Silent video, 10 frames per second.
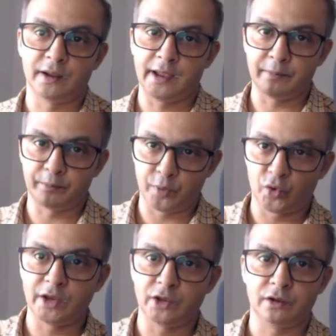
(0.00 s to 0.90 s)

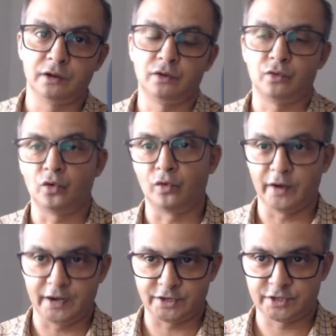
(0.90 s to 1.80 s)
employ over
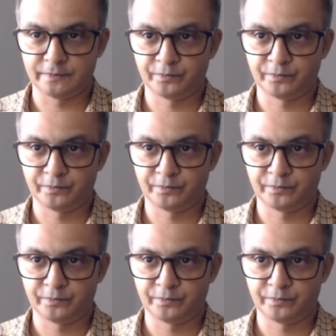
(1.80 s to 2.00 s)
it.